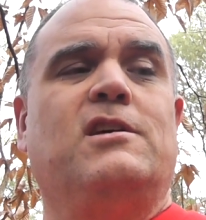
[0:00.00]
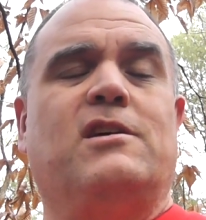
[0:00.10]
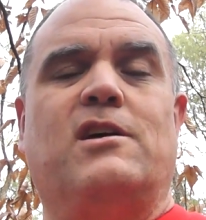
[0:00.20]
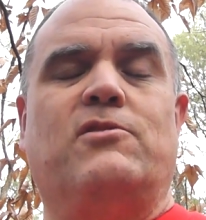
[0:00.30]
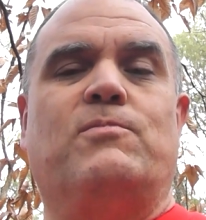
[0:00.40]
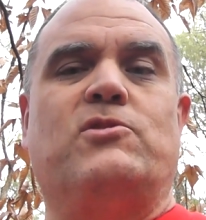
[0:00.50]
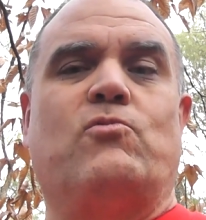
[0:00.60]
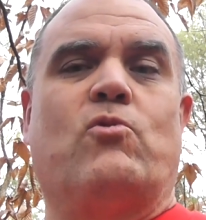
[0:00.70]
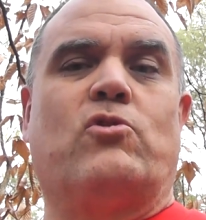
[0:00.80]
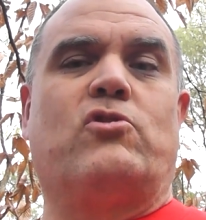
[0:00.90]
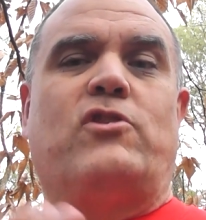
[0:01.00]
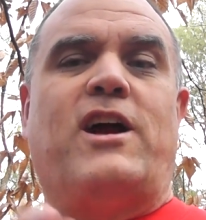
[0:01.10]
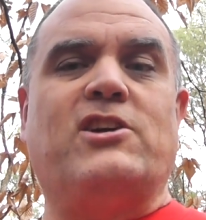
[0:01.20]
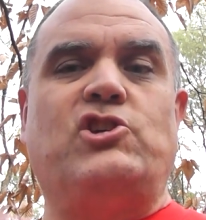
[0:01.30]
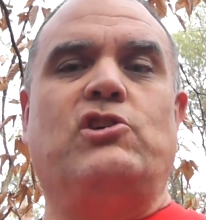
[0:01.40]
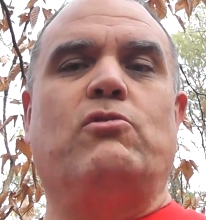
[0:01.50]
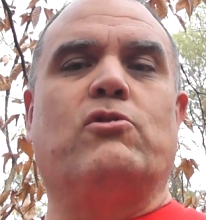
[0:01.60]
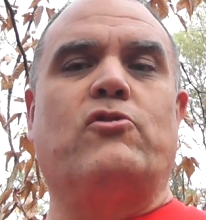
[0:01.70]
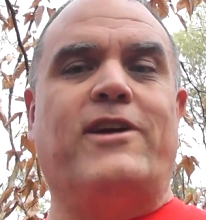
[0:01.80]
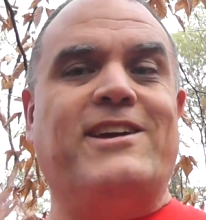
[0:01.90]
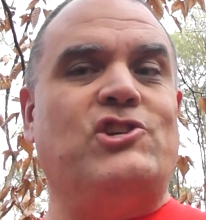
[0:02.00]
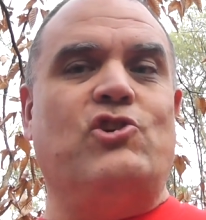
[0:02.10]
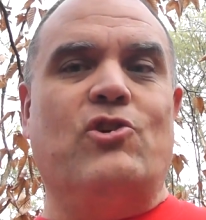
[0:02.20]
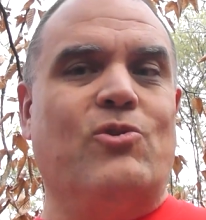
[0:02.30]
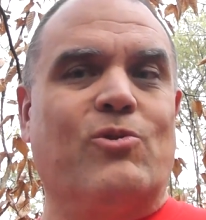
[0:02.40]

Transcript: but the word creatio or creatio,